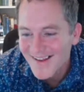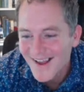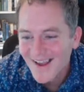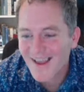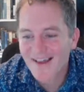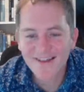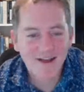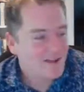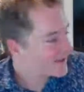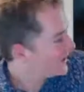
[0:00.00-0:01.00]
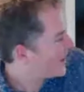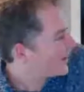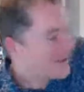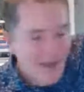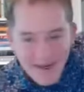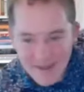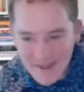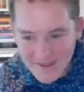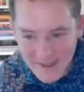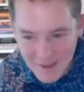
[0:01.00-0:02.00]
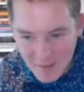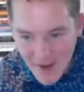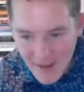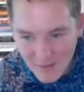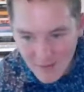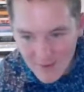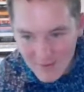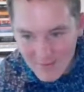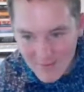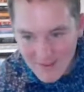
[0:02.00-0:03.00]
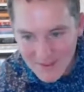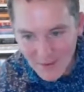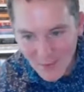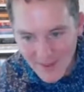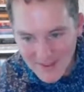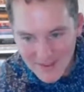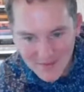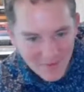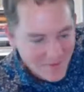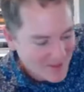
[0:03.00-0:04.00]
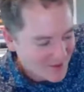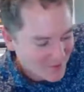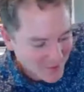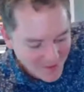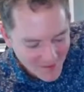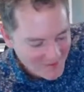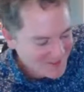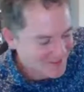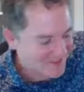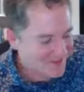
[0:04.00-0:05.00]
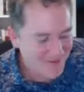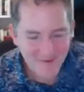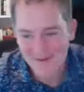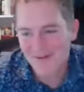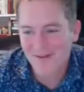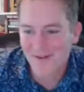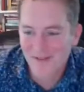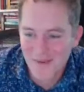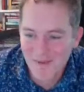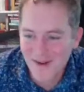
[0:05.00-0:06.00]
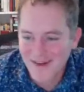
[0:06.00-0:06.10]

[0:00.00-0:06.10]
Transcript: Yeah, luckily I can't get to the bathroom to whiz from here while I'm still on the mic.